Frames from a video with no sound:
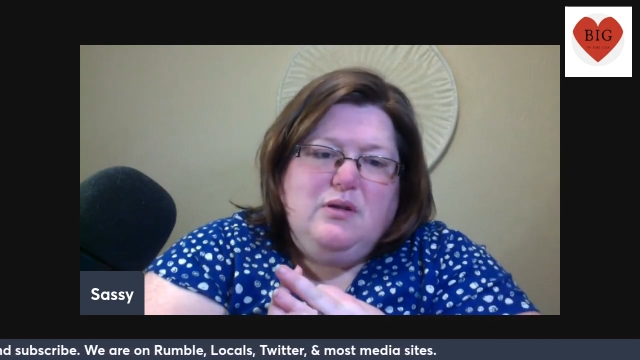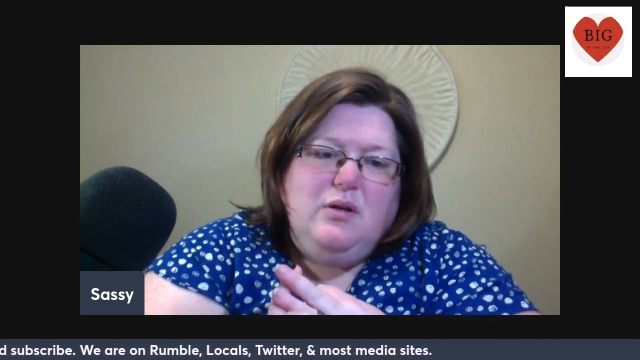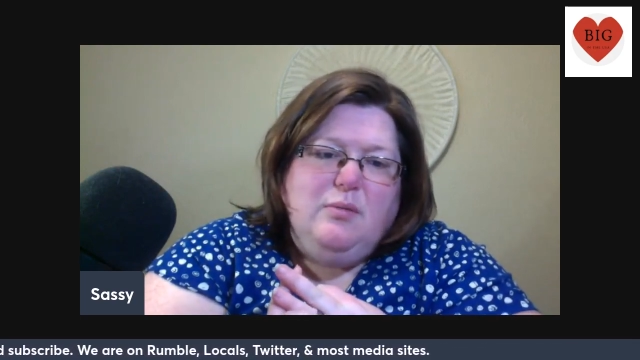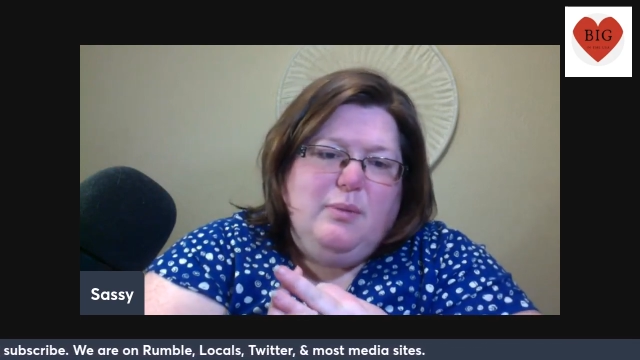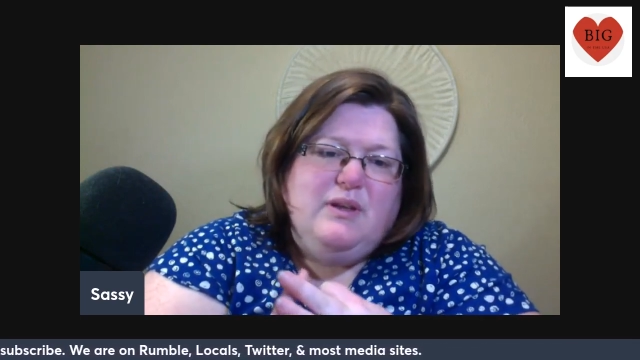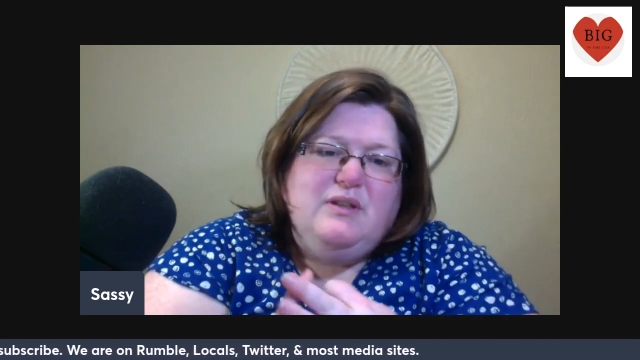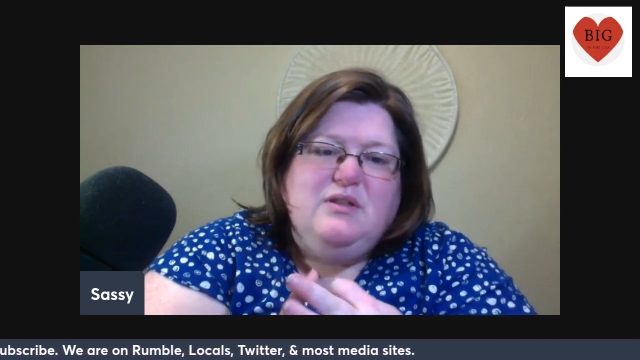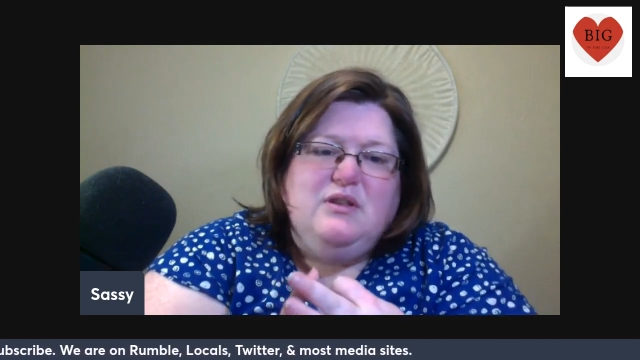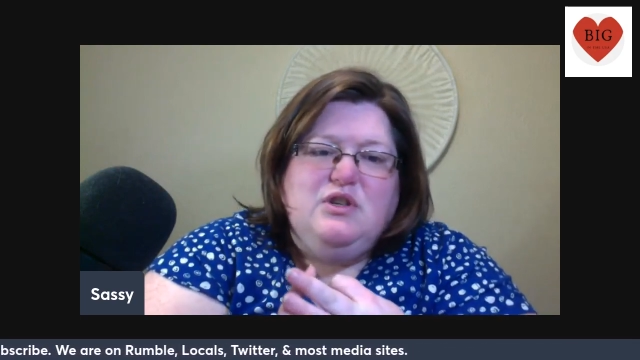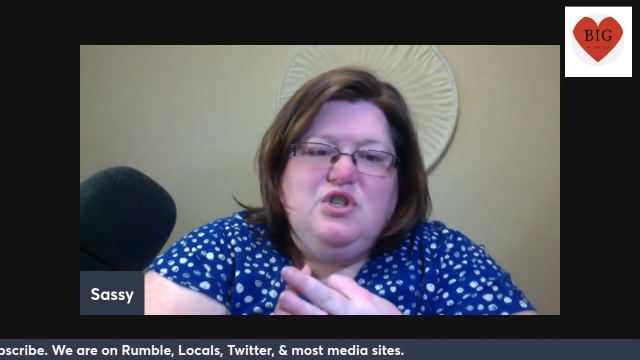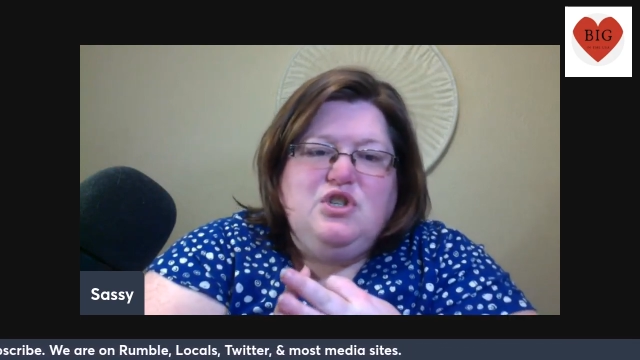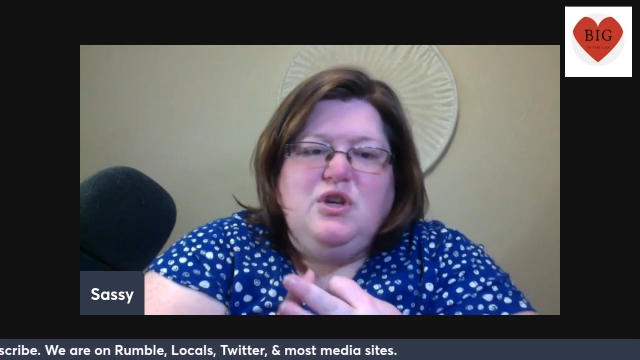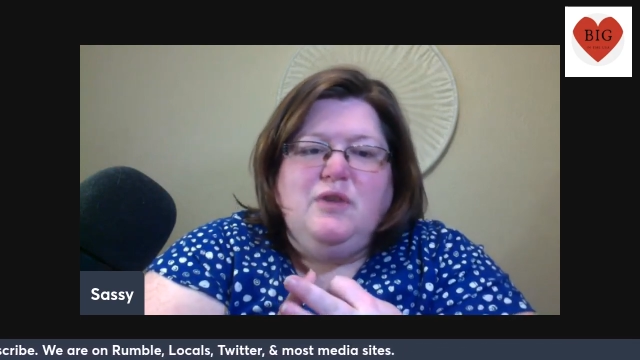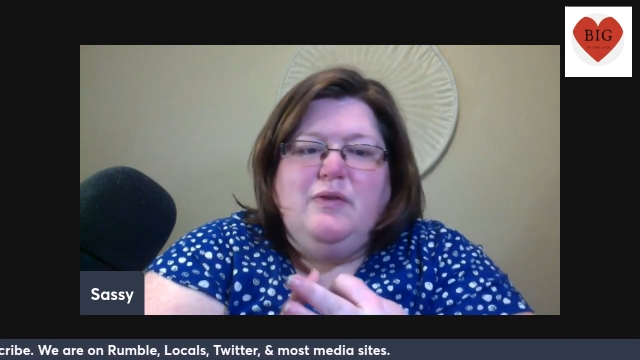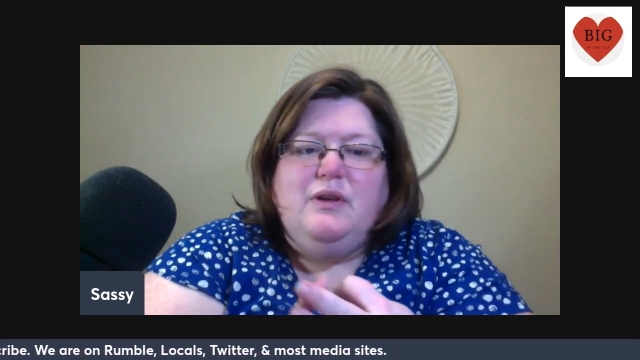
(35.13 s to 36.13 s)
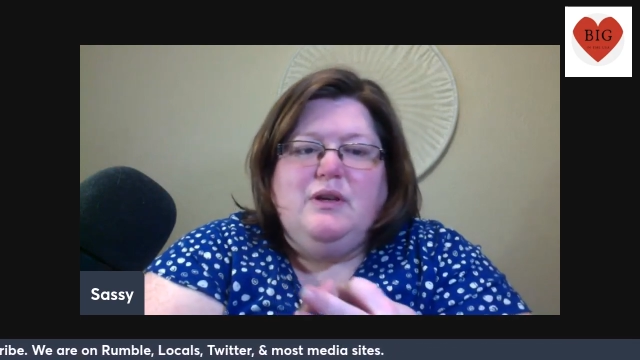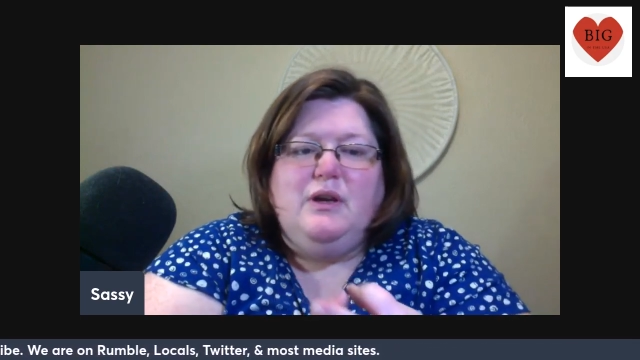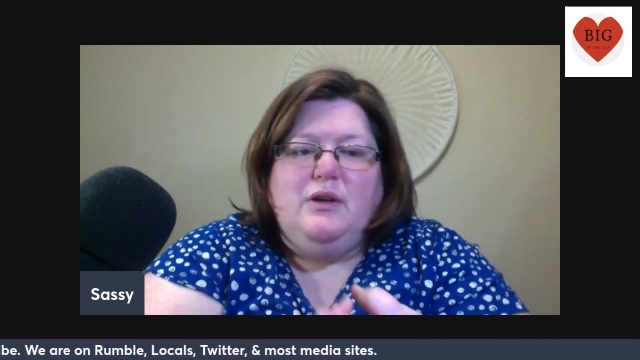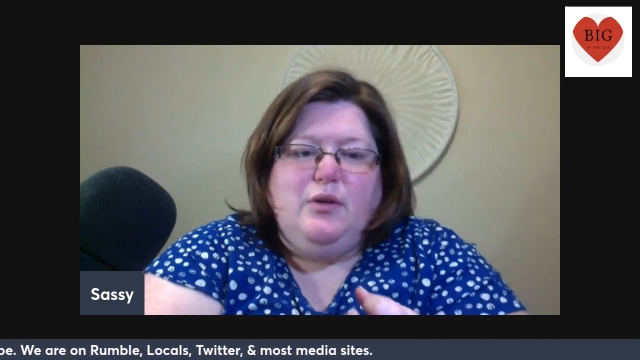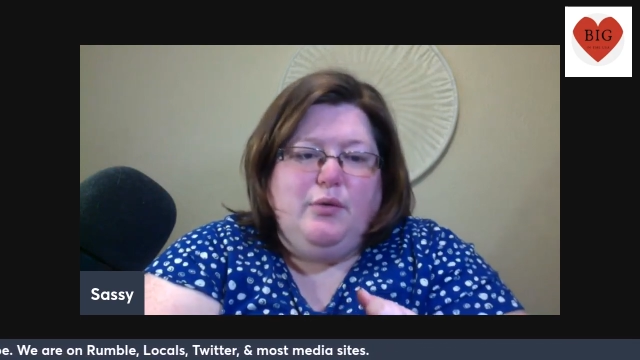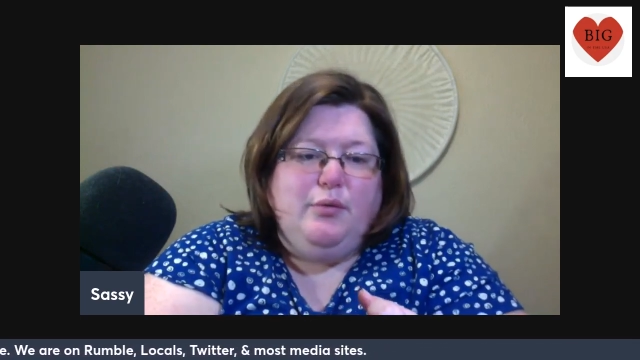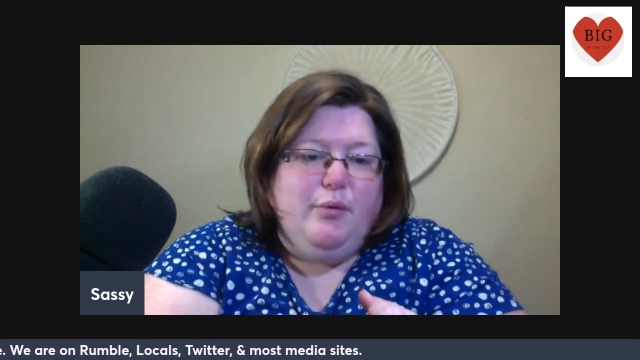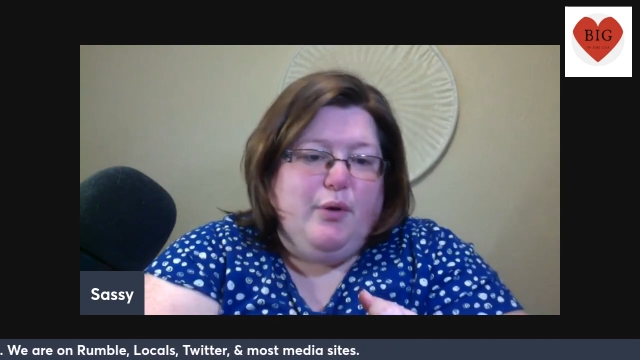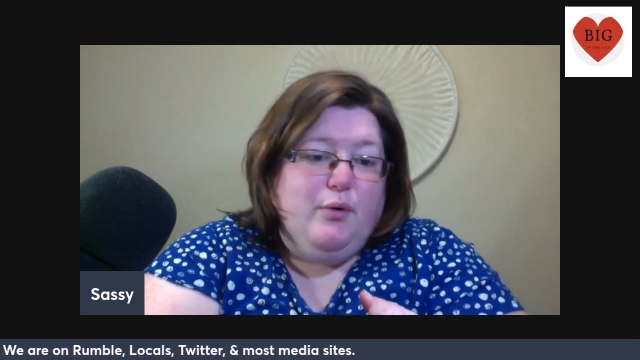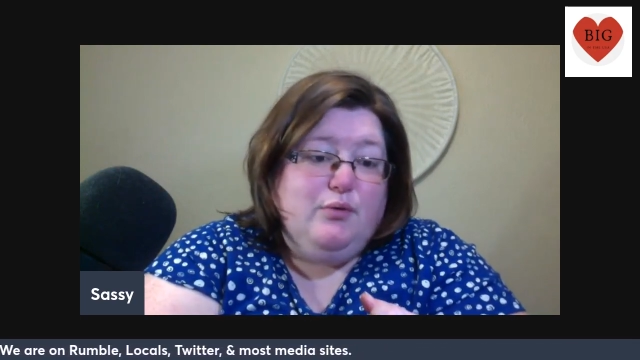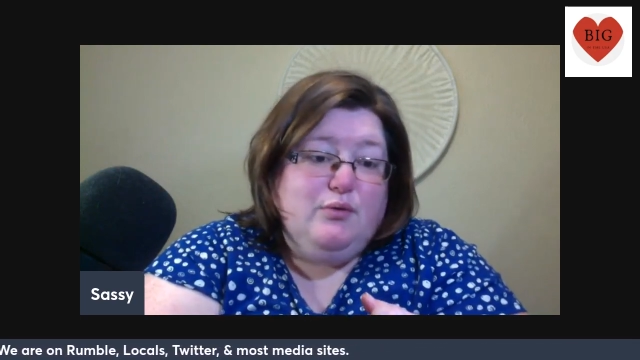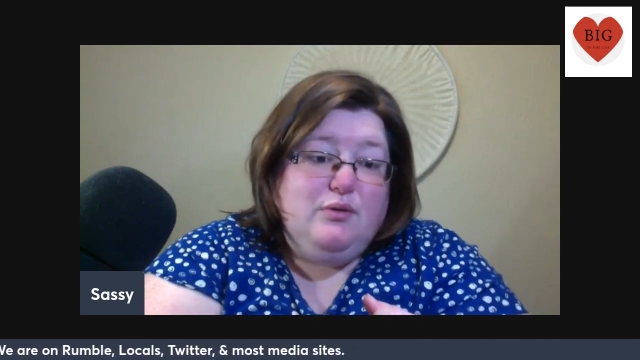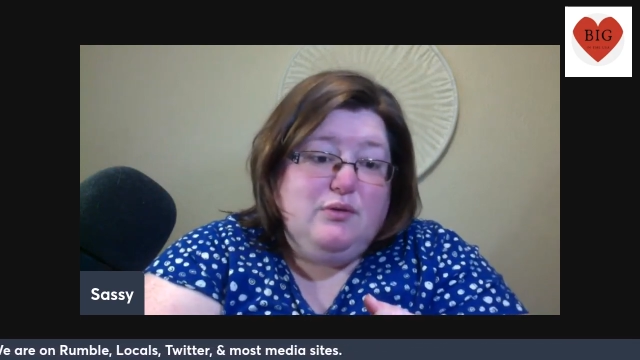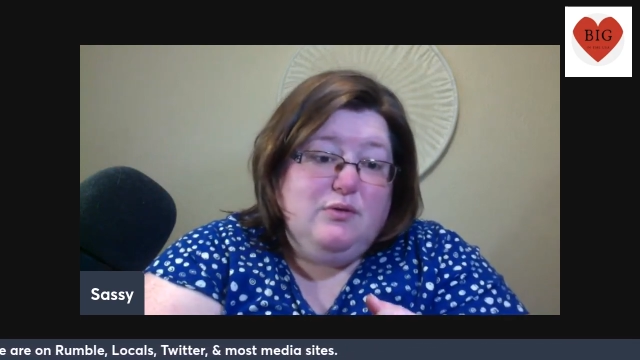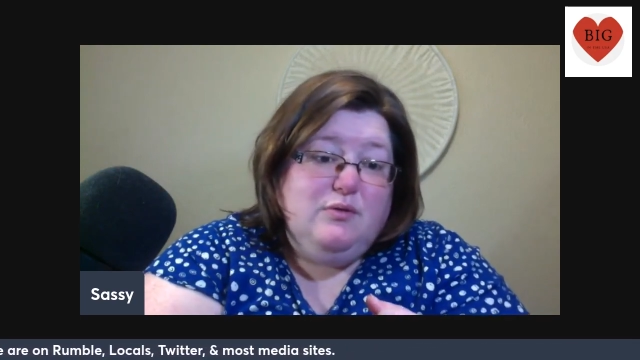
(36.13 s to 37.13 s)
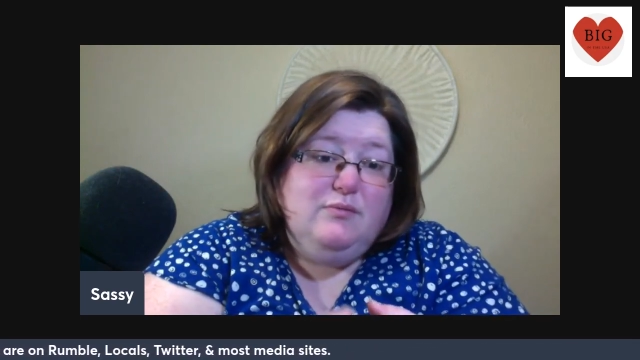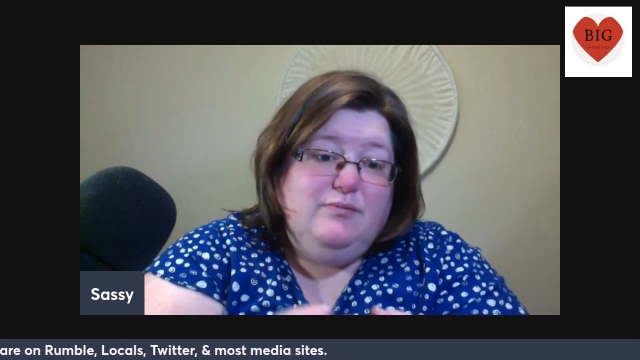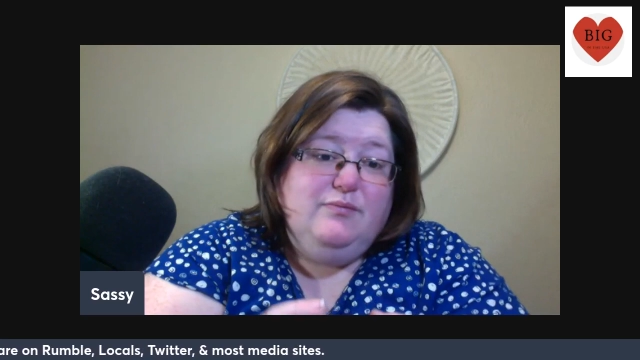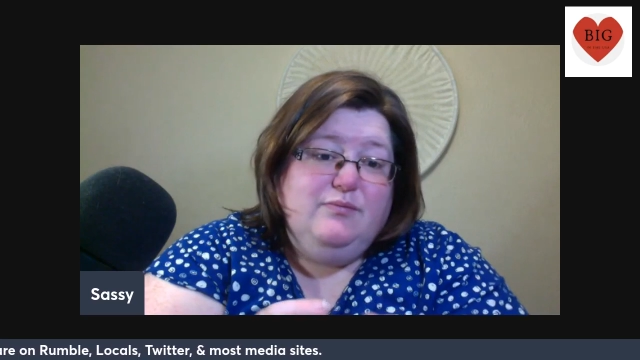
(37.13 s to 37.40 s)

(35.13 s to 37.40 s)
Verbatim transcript: are basically shoving down our throats.